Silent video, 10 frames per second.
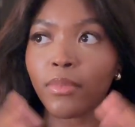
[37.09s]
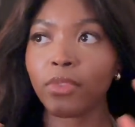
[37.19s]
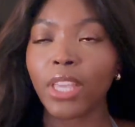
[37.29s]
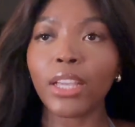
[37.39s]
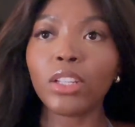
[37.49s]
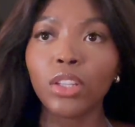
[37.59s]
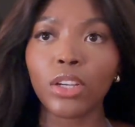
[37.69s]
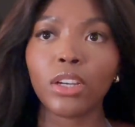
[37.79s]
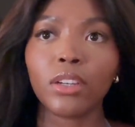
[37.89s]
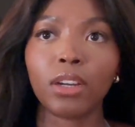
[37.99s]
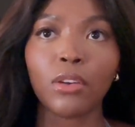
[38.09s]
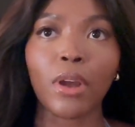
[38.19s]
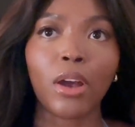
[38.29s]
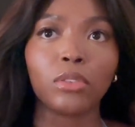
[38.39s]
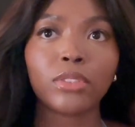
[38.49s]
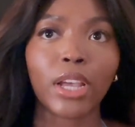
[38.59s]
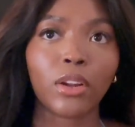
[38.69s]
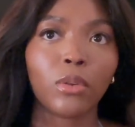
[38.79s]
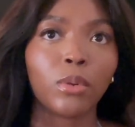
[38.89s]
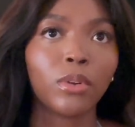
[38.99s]
Take a look around at
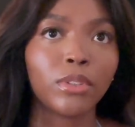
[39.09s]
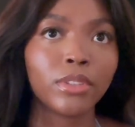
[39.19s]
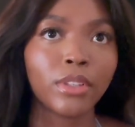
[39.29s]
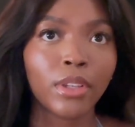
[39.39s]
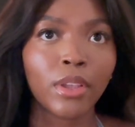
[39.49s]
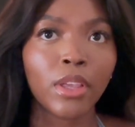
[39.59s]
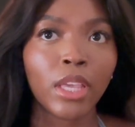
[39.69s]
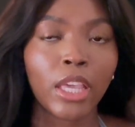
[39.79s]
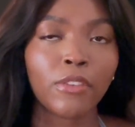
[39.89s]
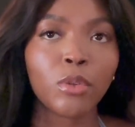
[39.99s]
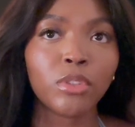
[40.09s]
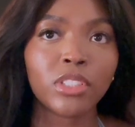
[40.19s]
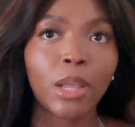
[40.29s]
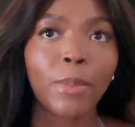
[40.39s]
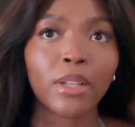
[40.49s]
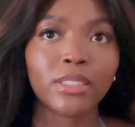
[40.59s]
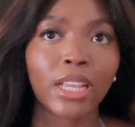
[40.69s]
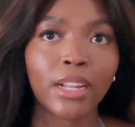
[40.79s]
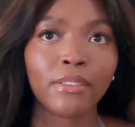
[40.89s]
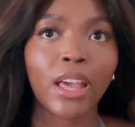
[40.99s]
our world. If you step
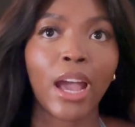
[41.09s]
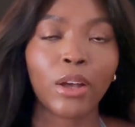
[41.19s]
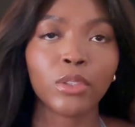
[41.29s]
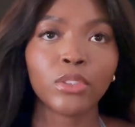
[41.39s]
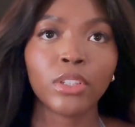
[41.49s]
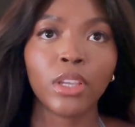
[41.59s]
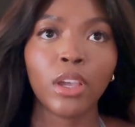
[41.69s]
outside of the house,